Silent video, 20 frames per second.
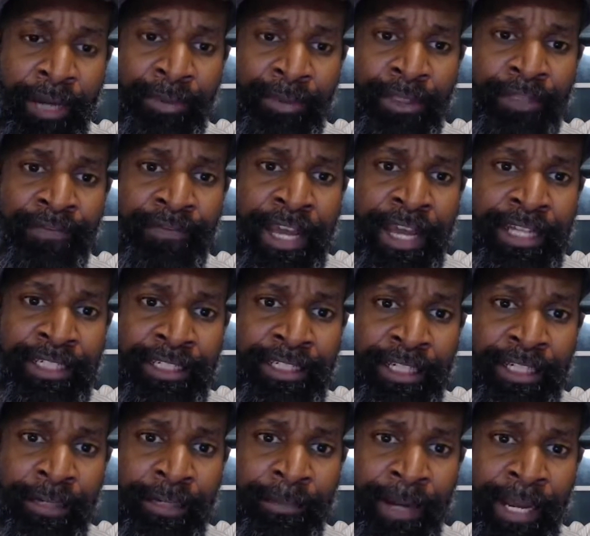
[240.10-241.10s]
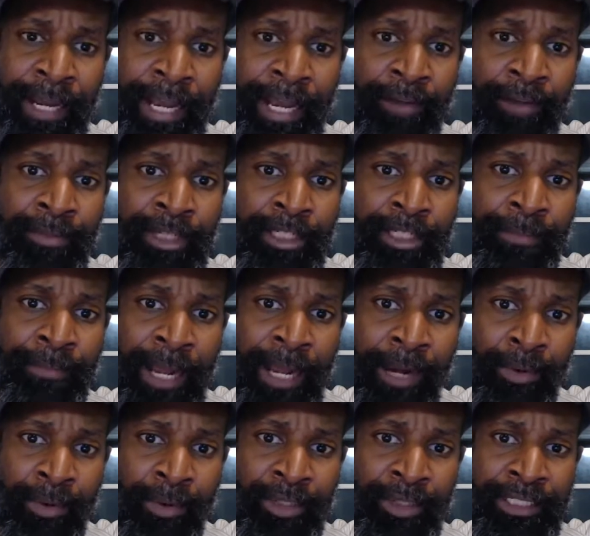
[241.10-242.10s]
was fascinated by how much
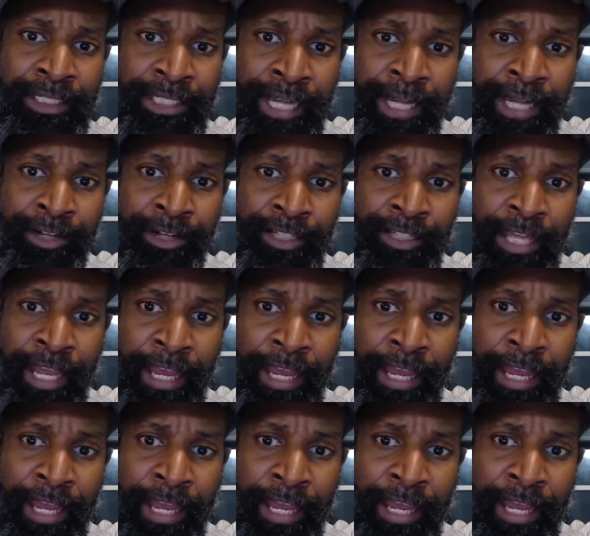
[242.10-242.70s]
power designers